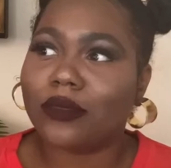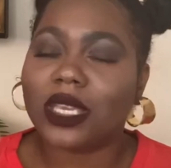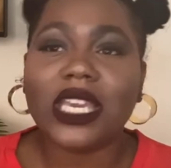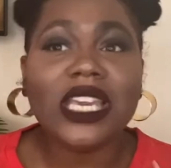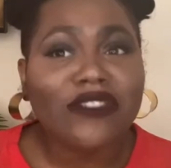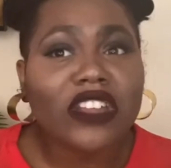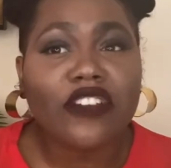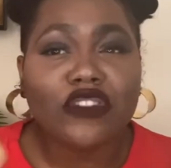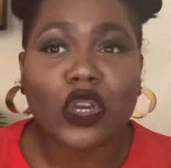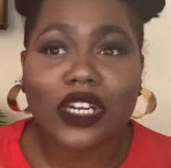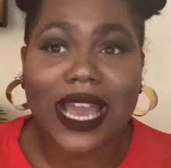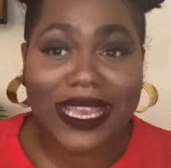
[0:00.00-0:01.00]
even if
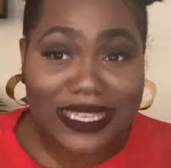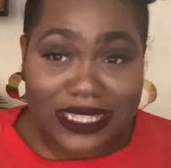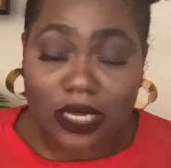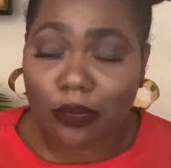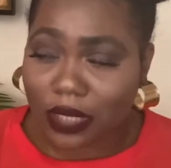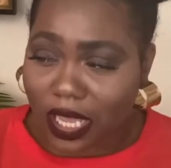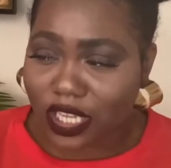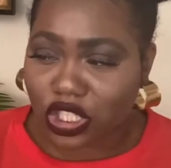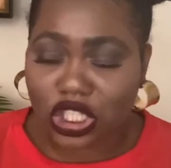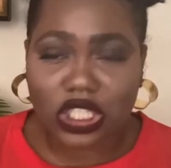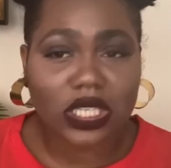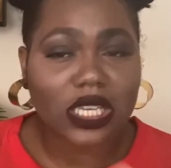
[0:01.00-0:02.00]
you're not into
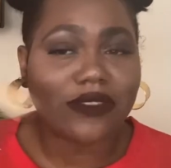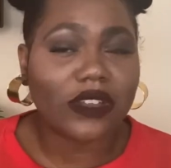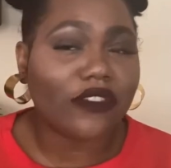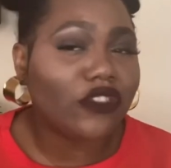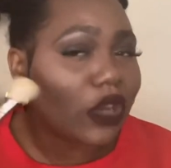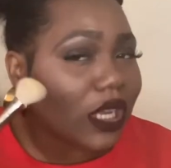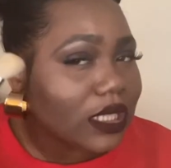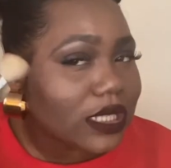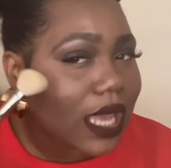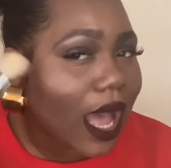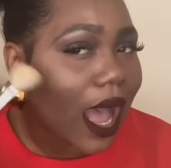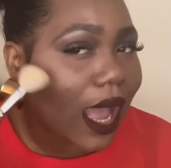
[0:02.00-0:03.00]
blush, even if you're into
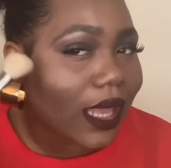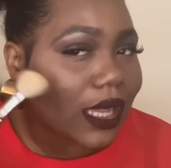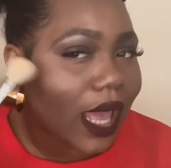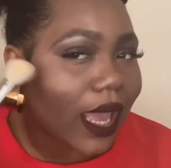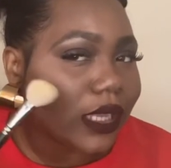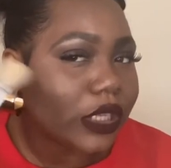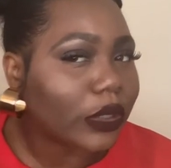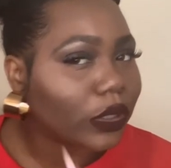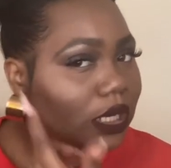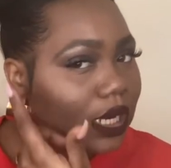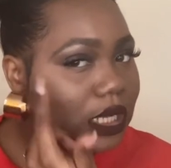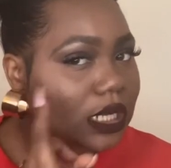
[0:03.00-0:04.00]
highlight, you
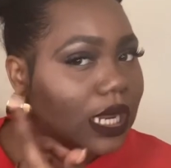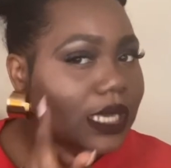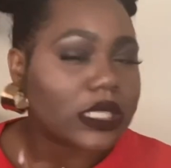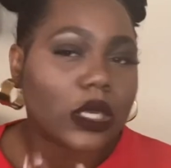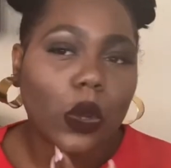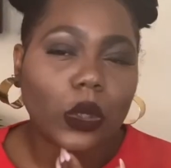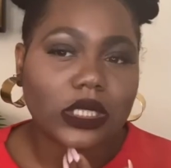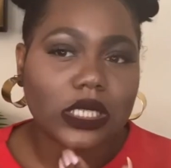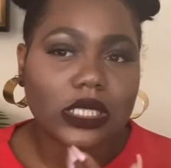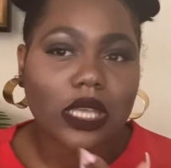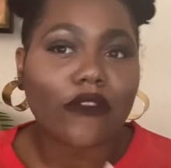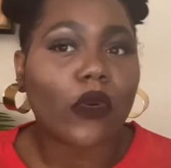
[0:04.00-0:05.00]
know, the nice goldy
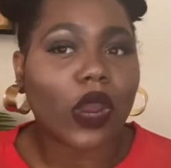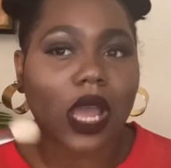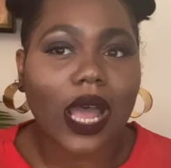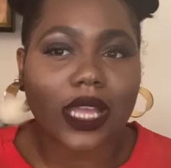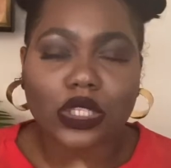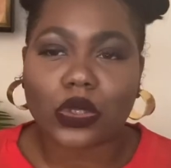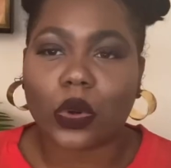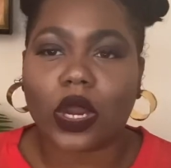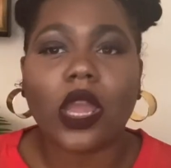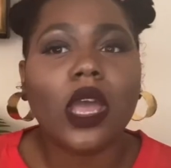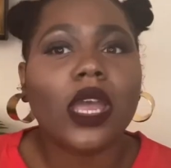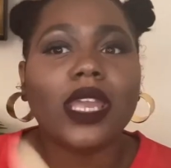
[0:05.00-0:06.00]
stuff or contour,
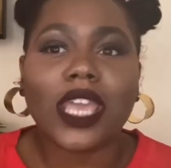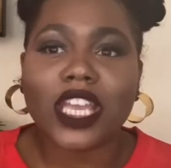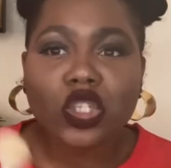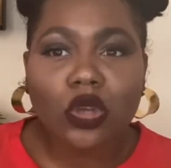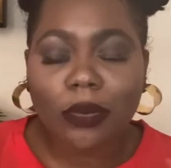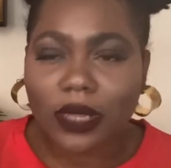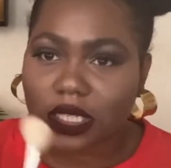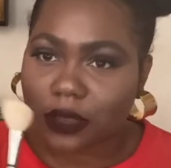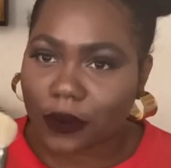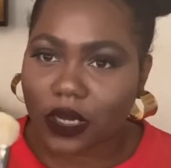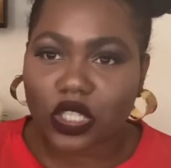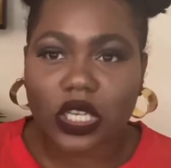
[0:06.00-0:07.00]
get you a blush
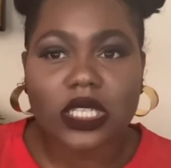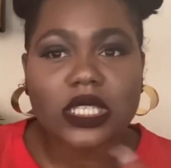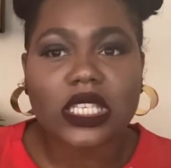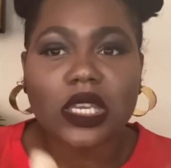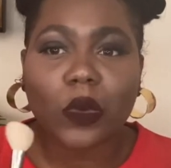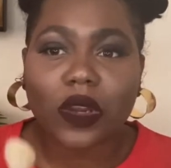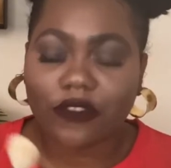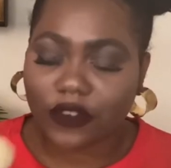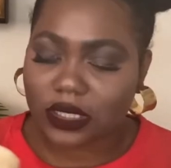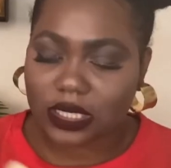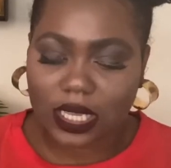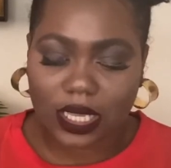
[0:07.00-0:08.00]
brush and see where it
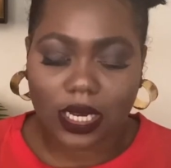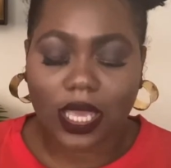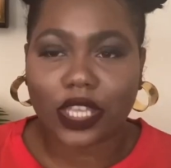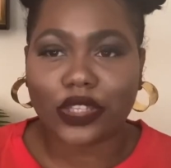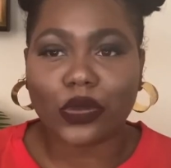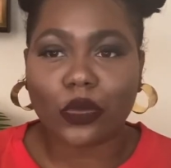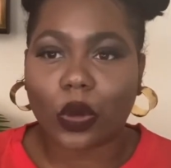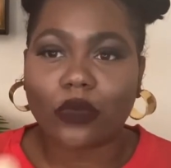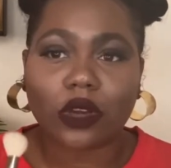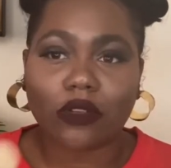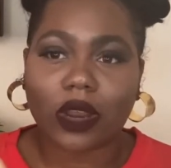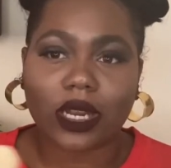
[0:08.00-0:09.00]
fits in, and you won't
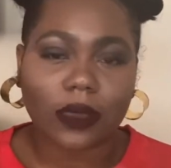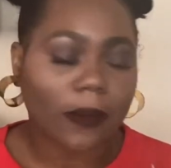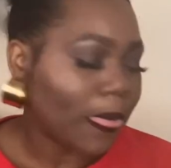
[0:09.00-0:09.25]
regret it.